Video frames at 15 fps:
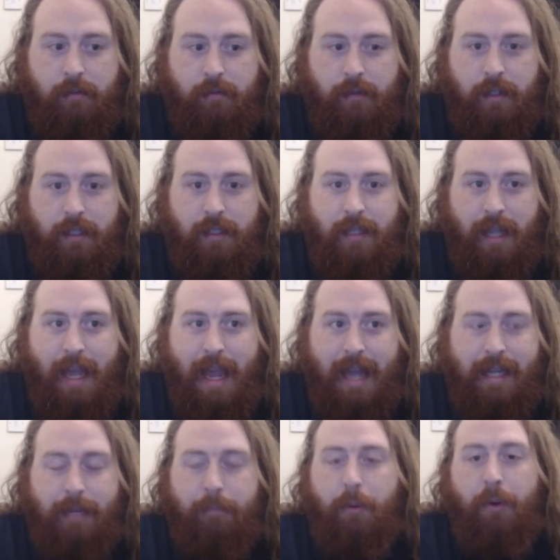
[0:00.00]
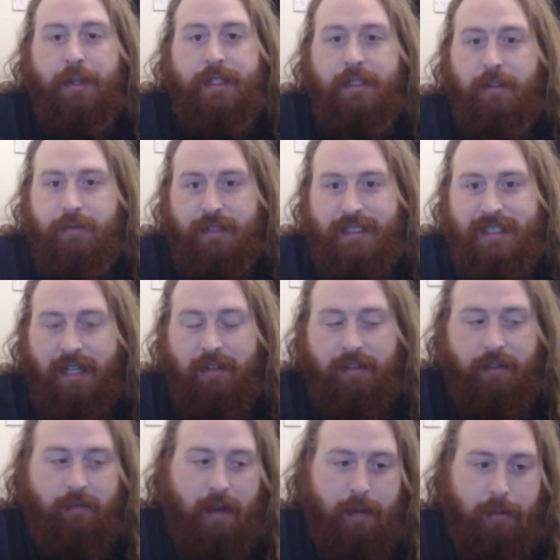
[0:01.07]
than any point of the Saudi
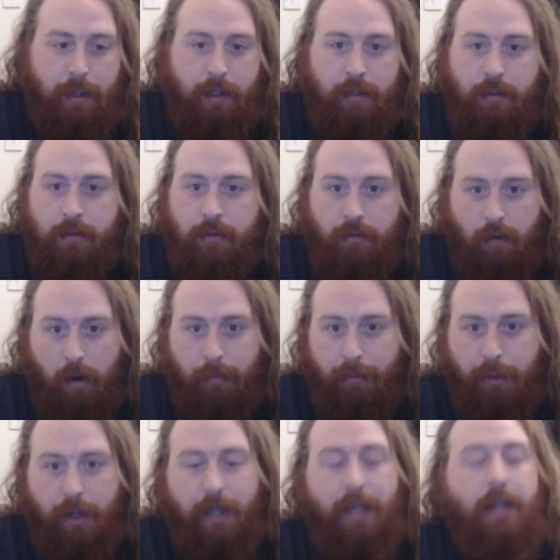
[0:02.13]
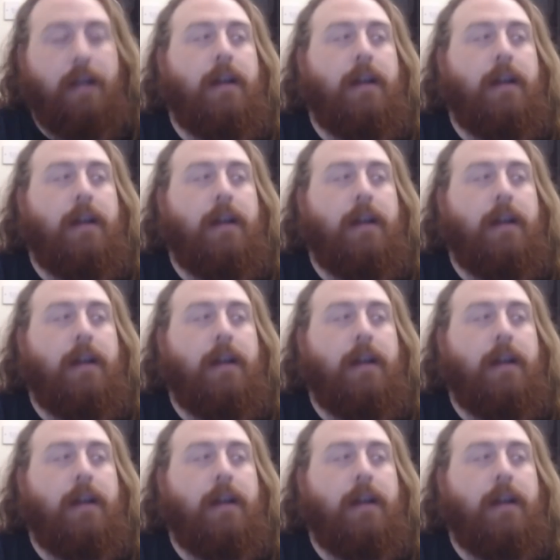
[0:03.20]
Arabian Grand Prix.